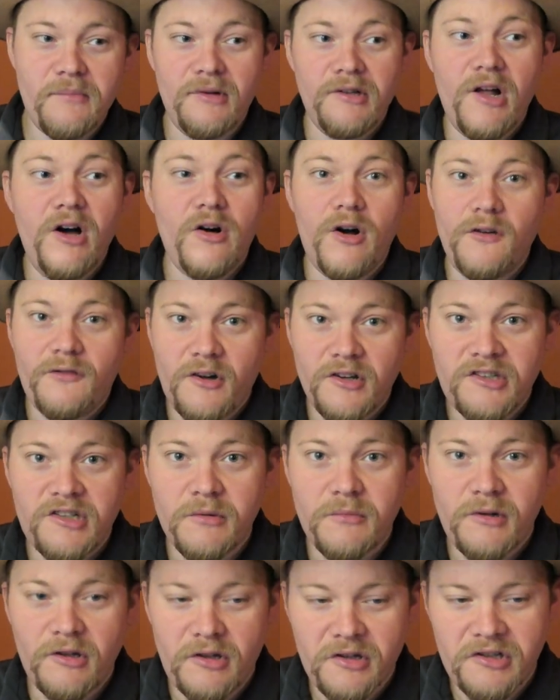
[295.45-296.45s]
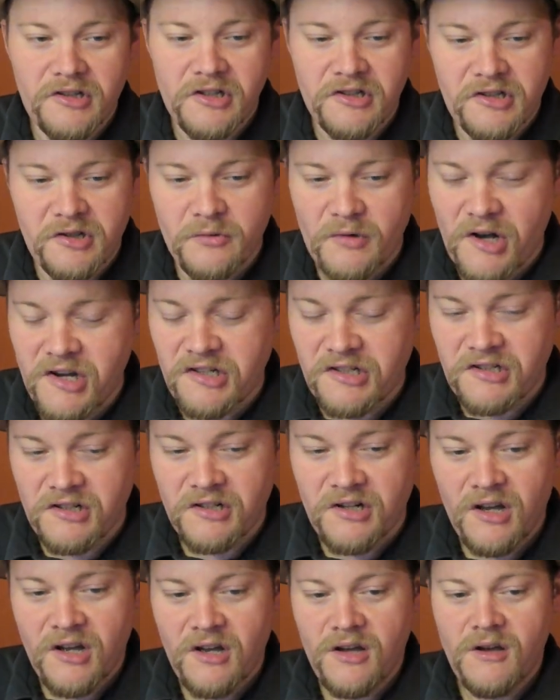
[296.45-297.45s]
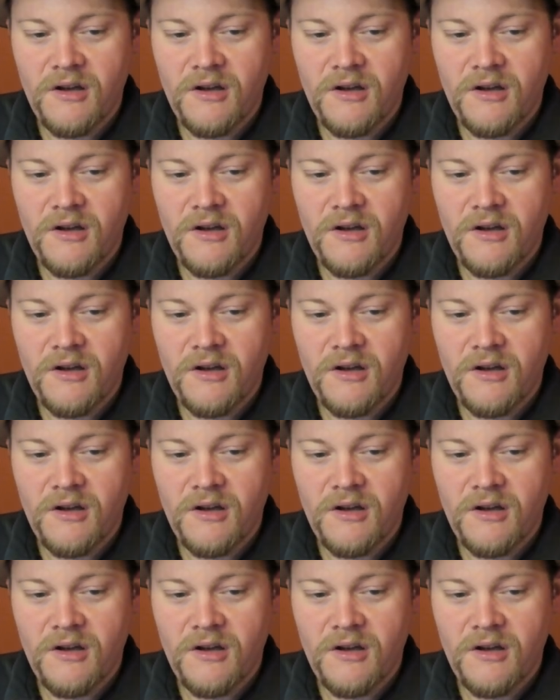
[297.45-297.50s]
below of a similar situation.